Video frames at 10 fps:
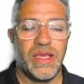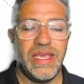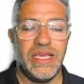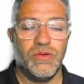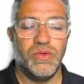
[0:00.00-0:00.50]

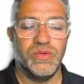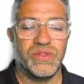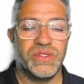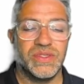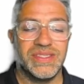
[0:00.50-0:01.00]

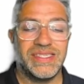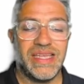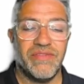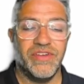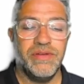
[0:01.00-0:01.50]
equals
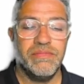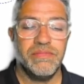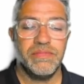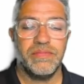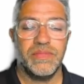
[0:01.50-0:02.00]
7.
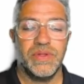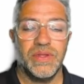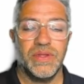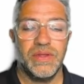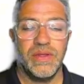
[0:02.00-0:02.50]

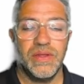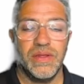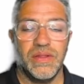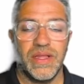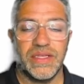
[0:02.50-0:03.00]

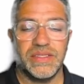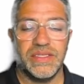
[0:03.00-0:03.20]
That's